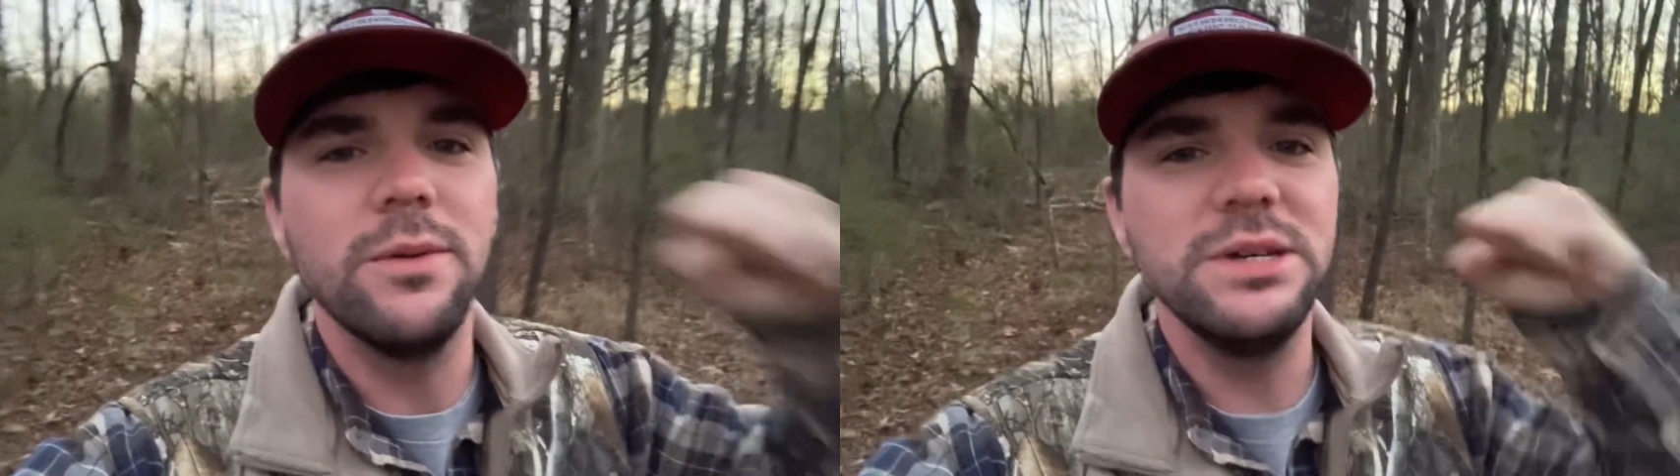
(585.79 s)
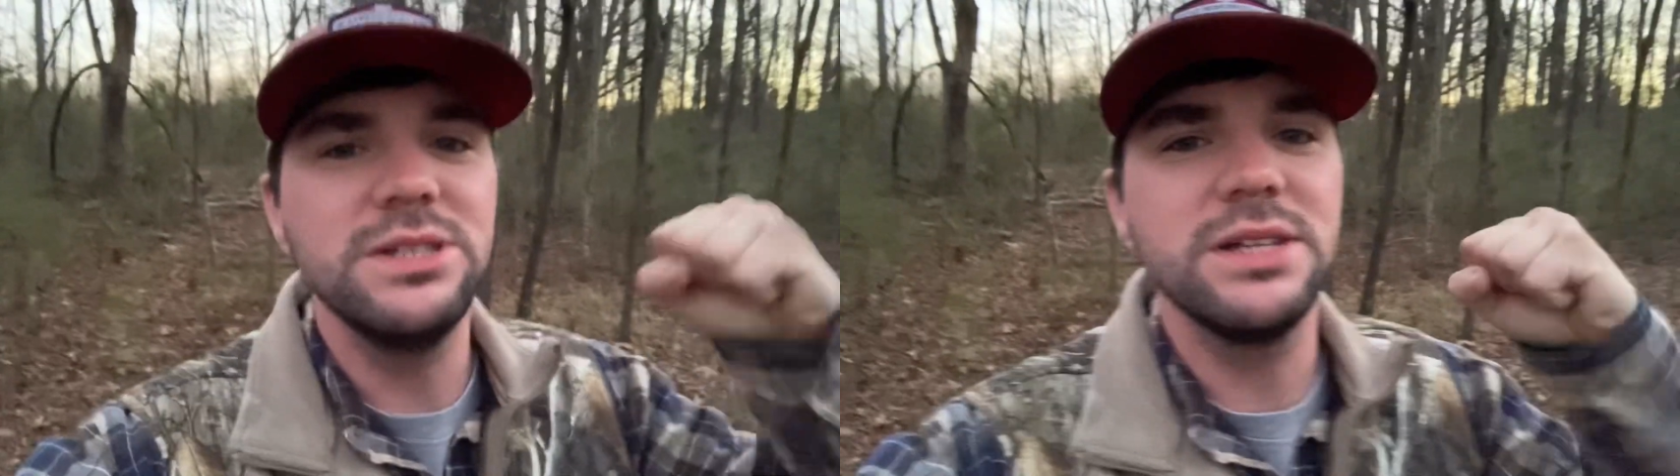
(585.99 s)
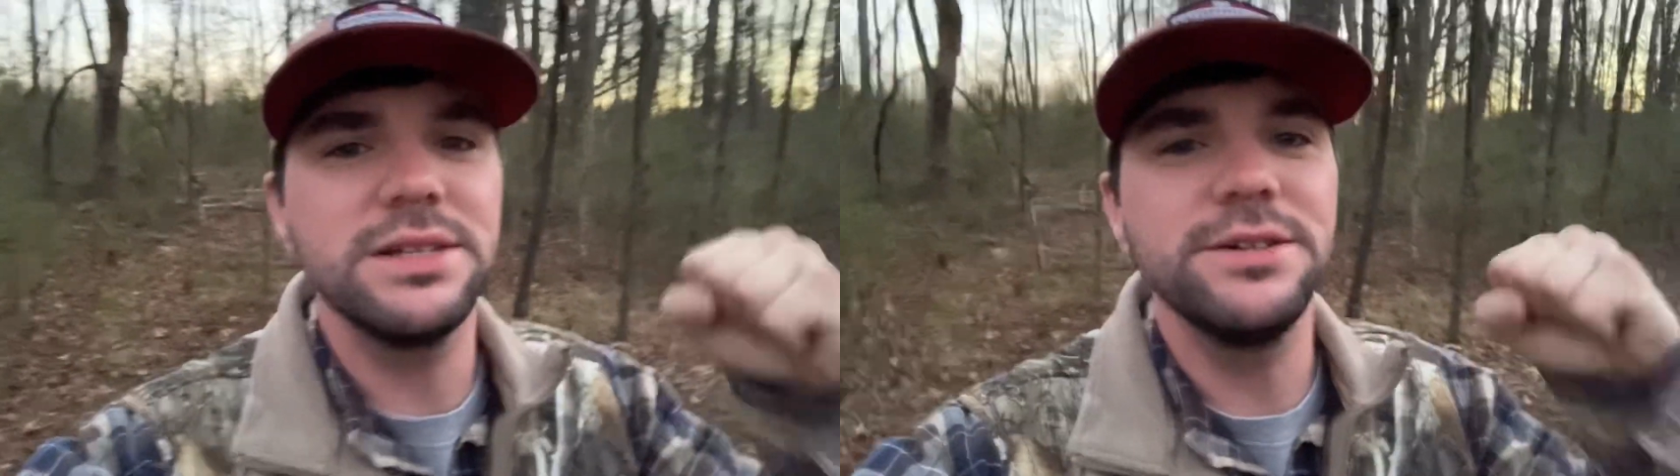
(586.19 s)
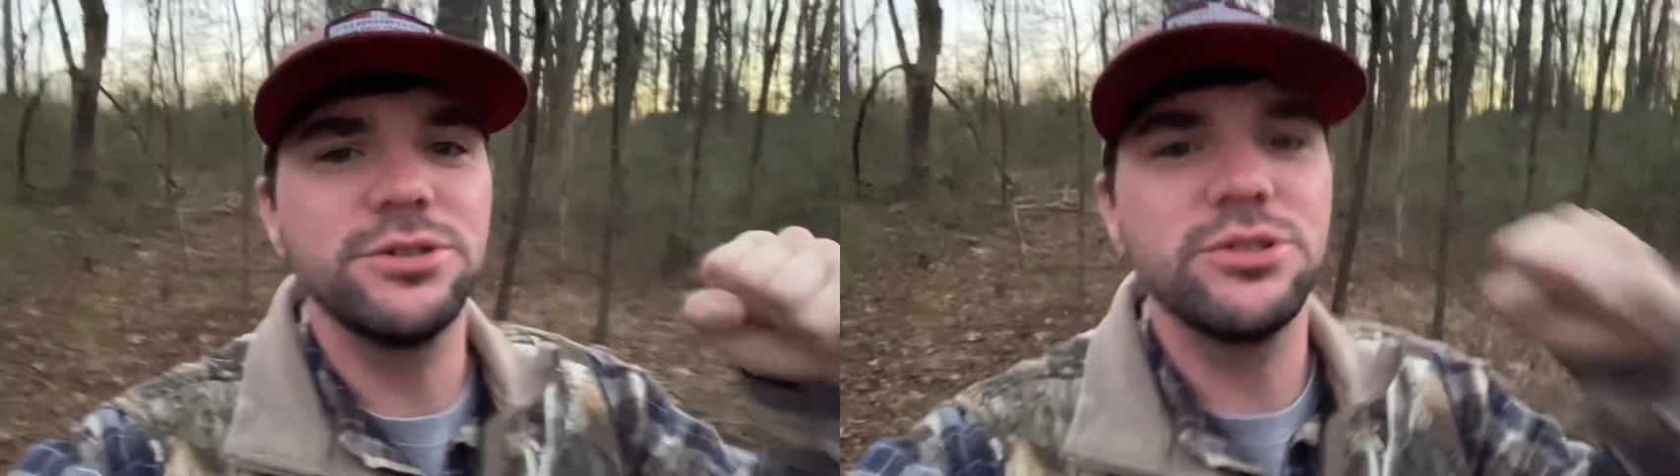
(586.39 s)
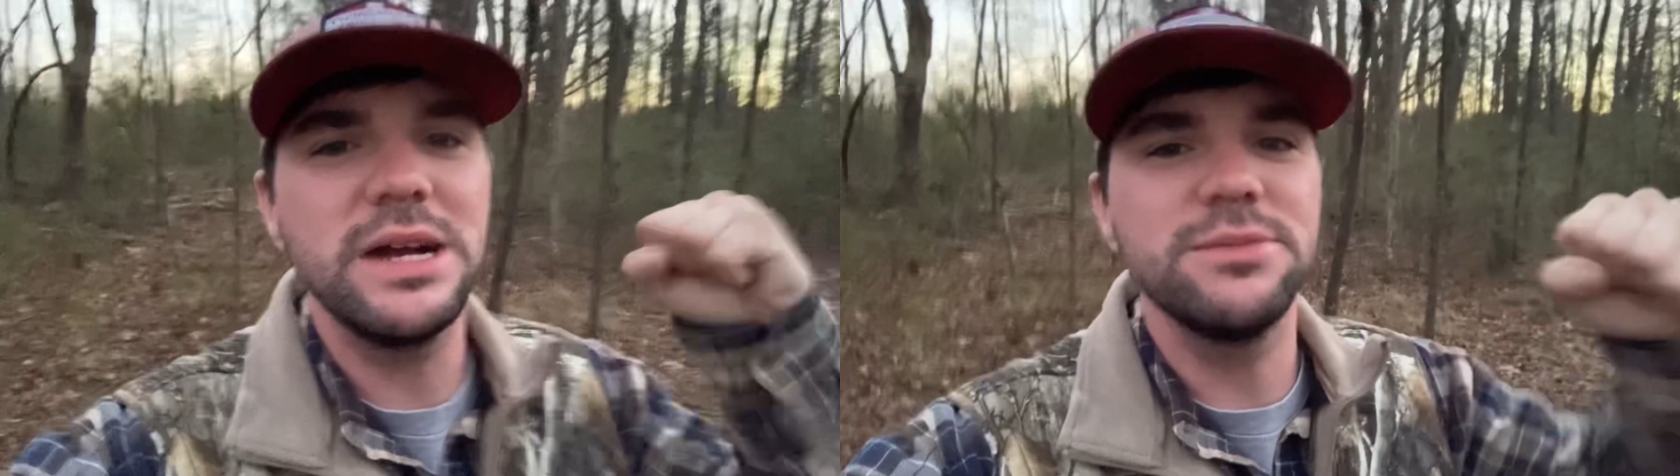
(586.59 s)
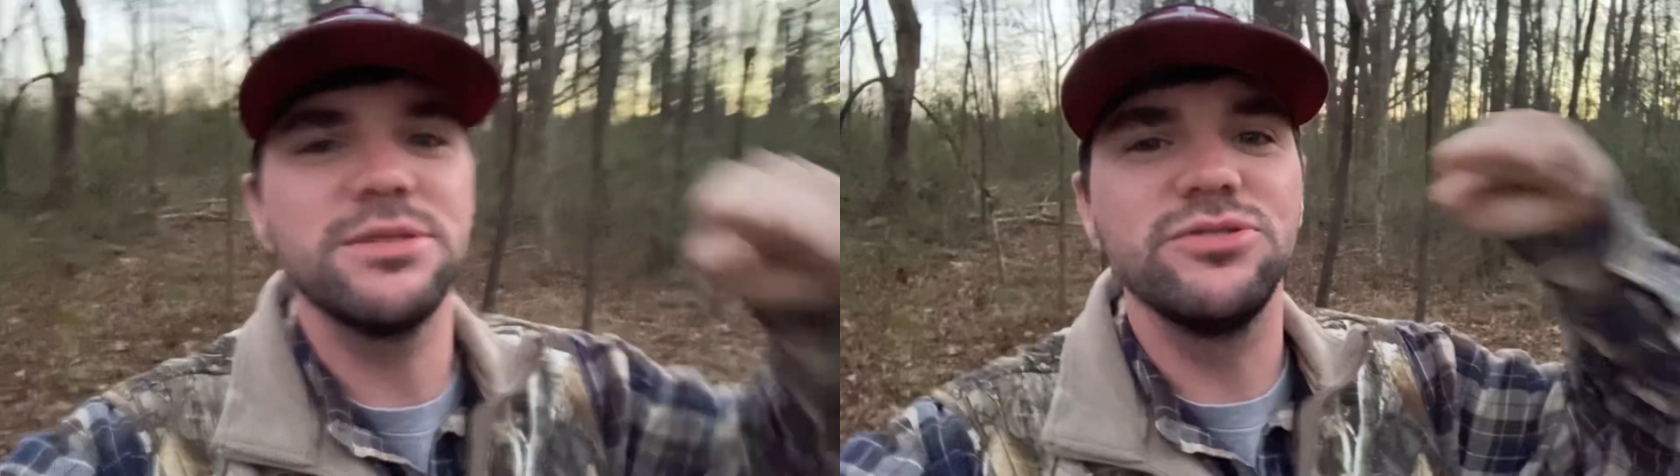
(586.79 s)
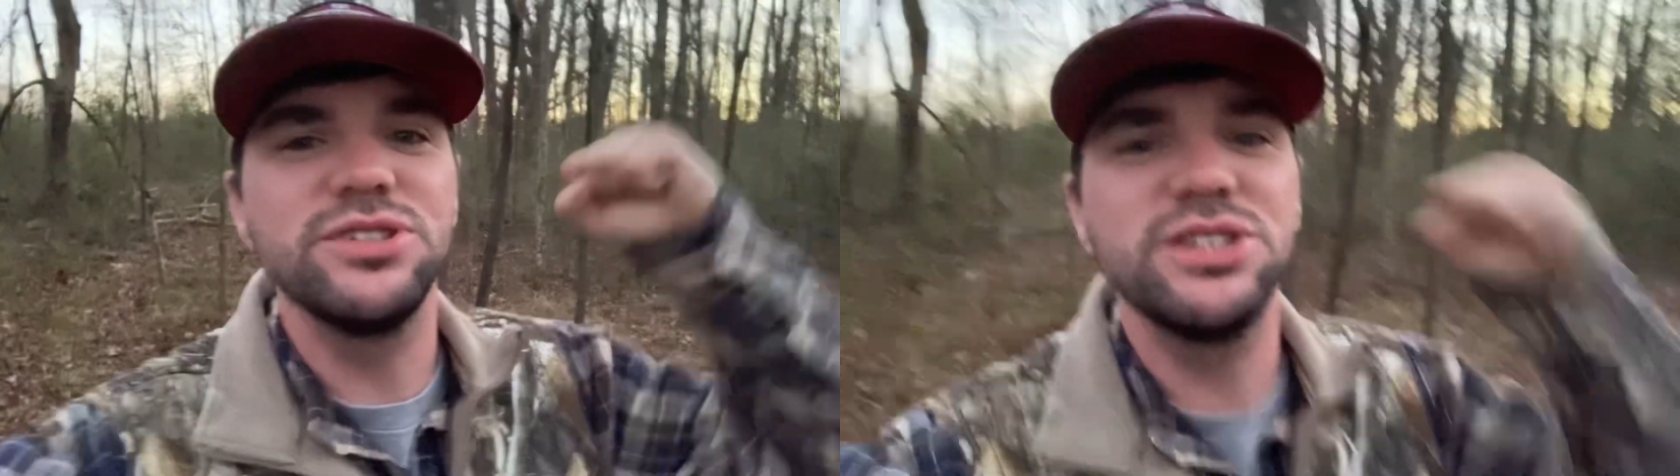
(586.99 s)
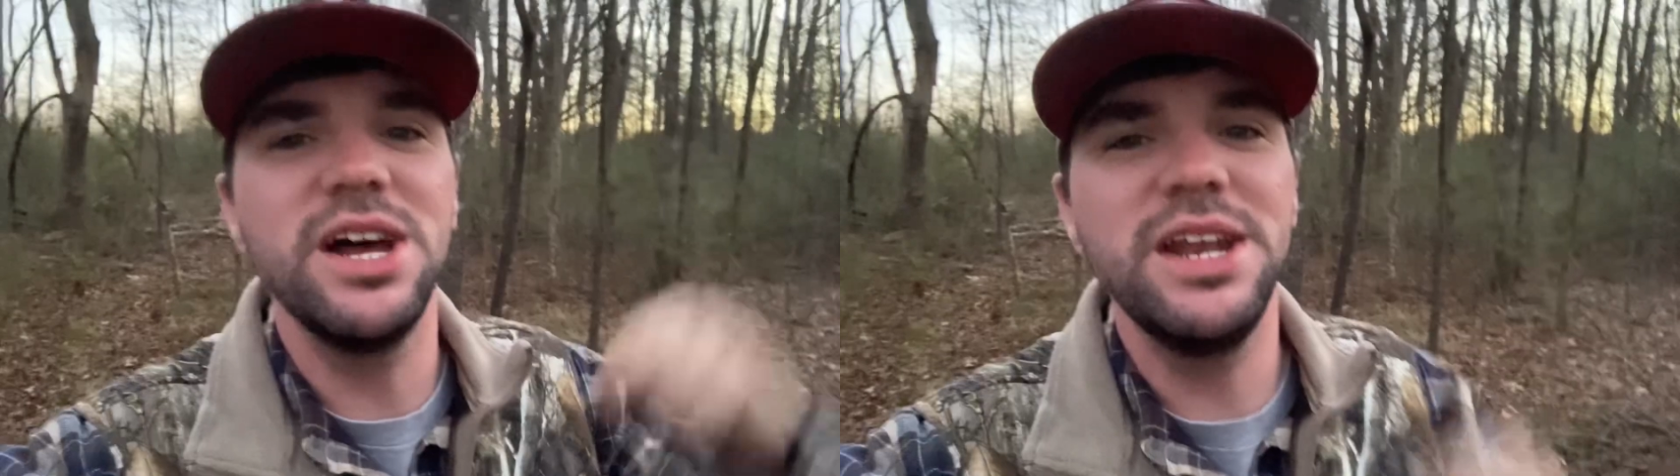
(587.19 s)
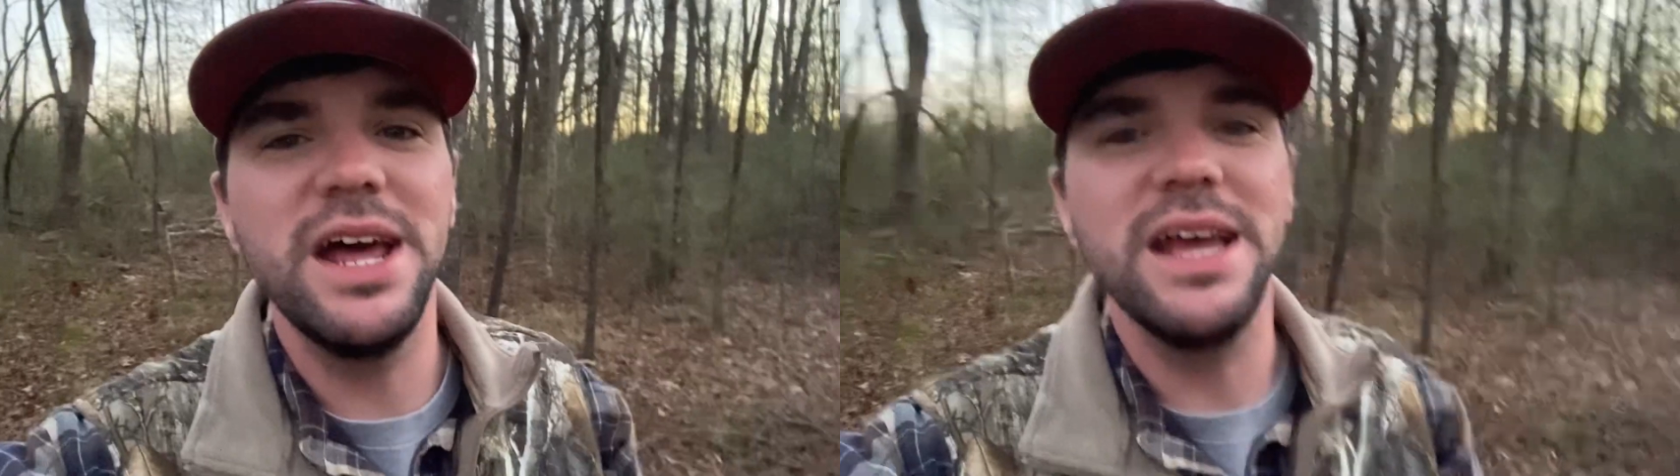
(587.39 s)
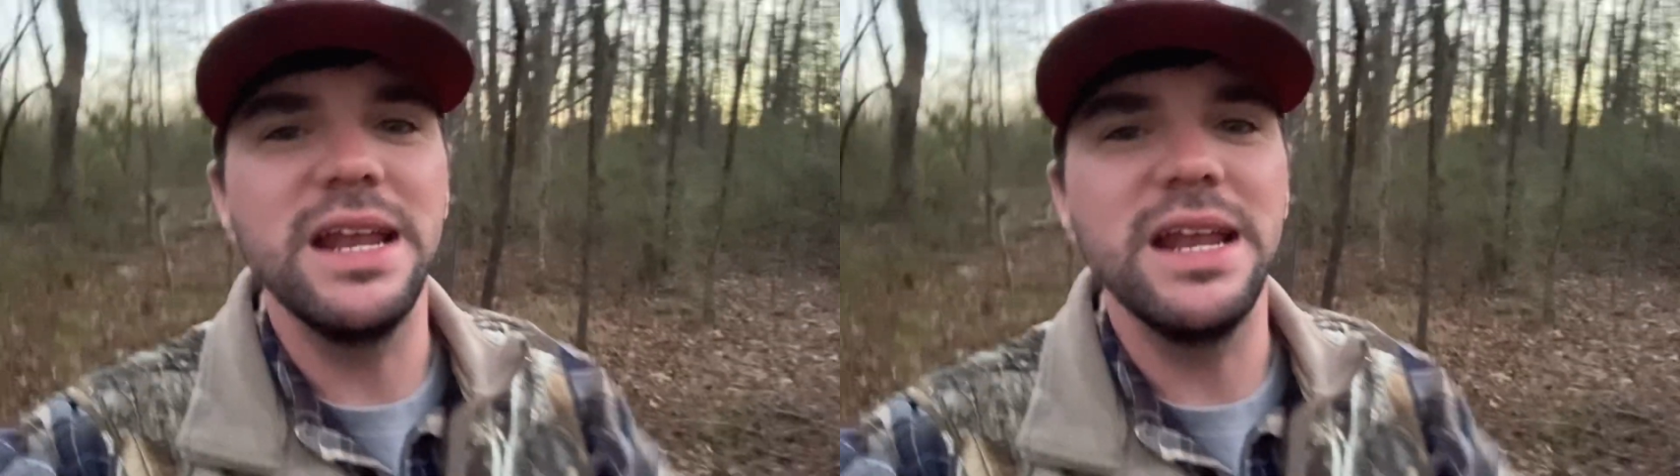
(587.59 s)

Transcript: We set those traps on Sunday,